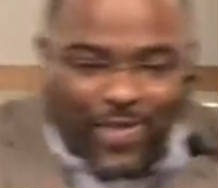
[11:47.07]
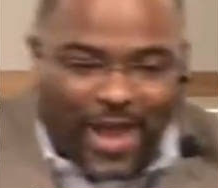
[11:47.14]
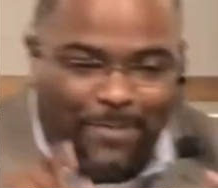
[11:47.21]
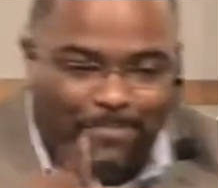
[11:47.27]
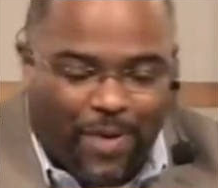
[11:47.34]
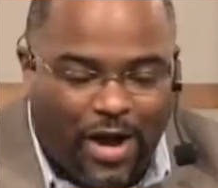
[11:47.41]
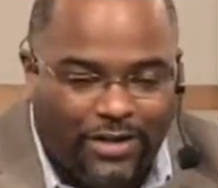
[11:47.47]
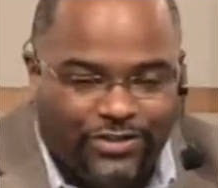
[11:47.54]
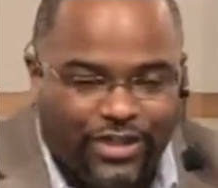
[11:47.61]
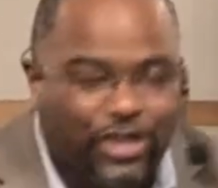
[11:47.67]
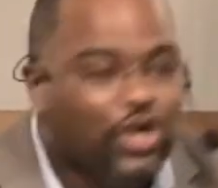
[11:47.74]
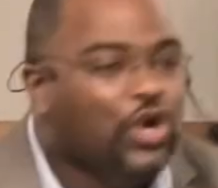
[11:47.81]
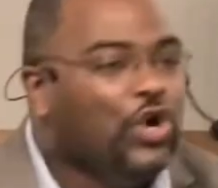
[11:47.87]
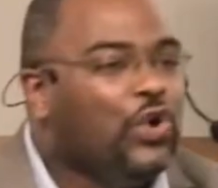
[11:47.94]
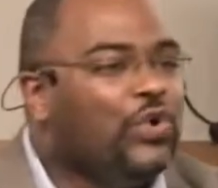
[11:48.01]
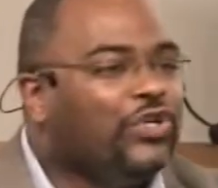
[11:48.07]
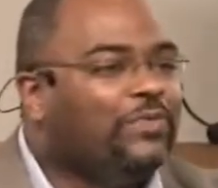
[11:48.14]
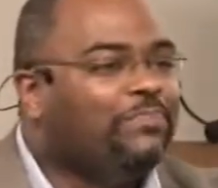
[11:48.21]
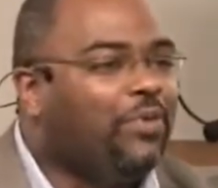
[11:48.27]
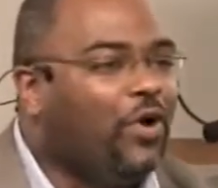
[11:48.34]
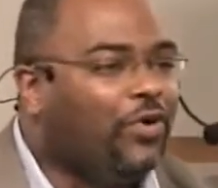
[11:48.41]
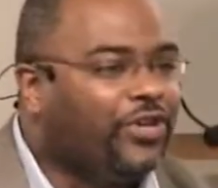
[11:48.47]
that person who has
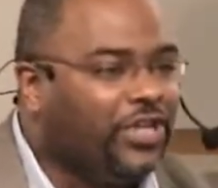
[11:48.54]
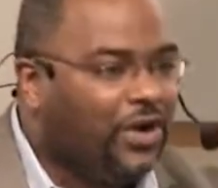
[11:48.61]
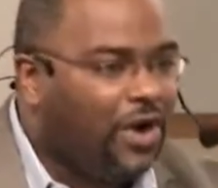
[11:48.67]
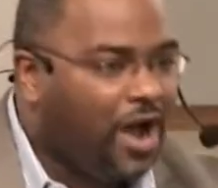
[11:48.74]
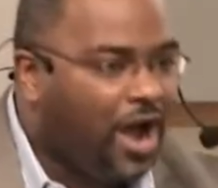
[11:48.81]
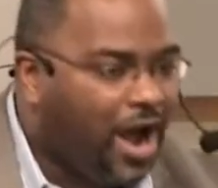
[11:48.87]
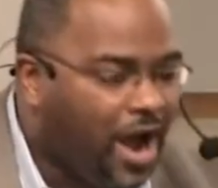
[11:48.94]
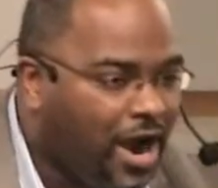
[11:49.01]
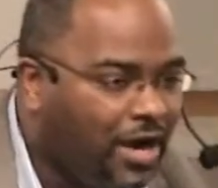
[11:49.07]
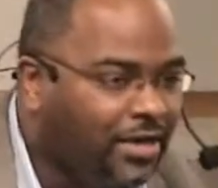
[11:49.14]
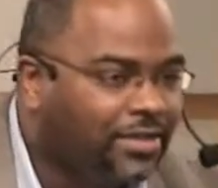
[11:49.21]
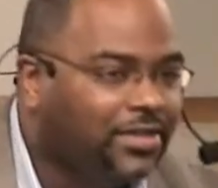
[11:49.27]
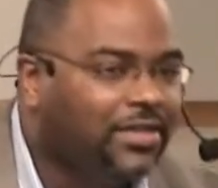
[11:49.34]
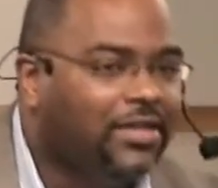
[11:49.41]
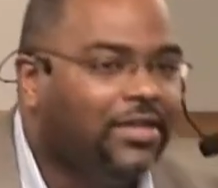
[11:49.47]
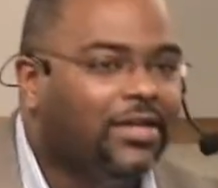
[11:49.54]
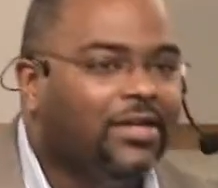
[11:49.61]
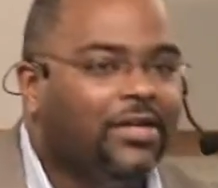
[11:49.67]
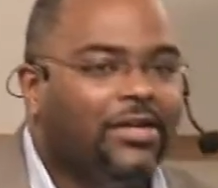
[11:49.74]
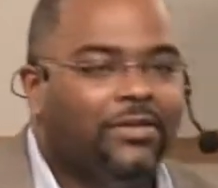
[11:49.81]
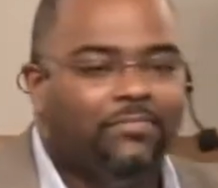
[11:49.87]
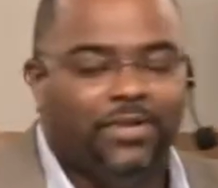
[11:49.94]
broke your heart
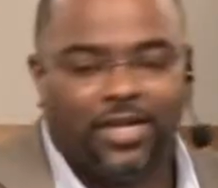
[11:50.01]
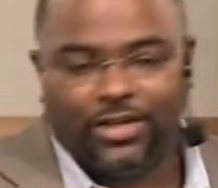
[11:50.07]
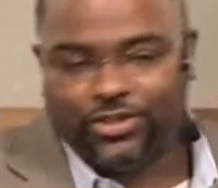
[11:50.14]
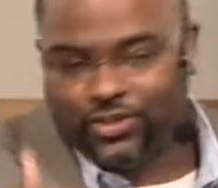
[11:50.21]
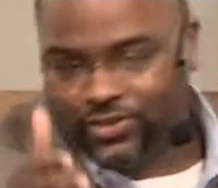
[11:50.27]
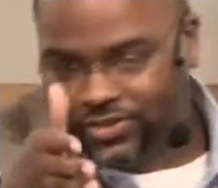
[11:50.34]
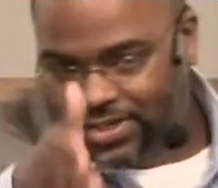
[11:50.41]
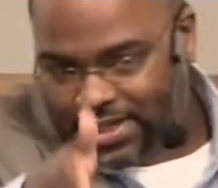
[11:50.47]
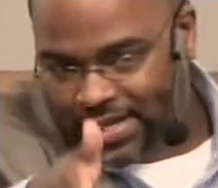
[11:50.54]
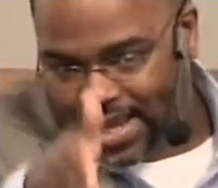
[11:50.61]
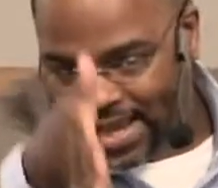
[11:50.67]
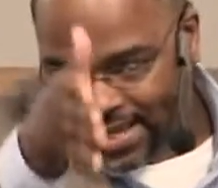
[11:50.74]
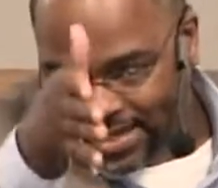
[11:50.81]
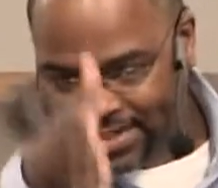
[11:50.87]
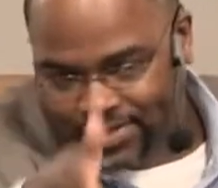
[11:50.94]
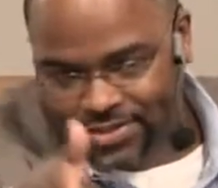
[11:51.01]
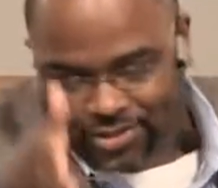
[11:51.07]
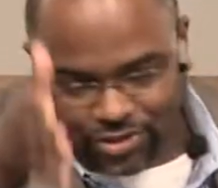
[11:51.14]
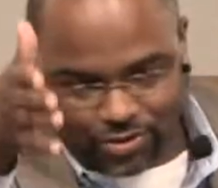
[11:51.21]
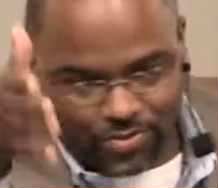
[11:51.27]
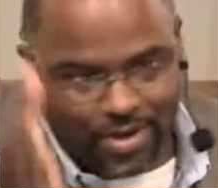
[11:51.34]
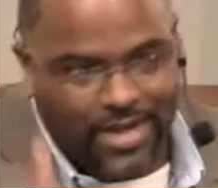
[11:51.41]
because you see they in this
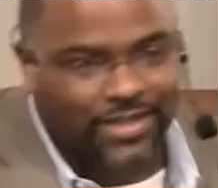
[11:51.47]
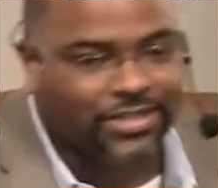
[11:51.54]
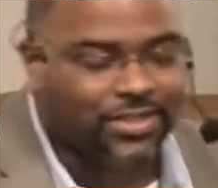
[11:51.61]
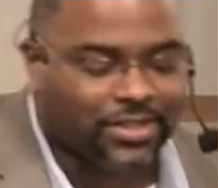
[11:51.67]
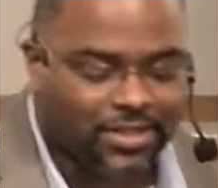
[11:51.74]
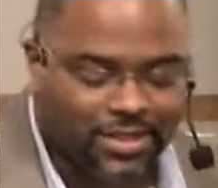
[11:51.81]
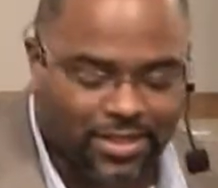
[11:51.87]
situation?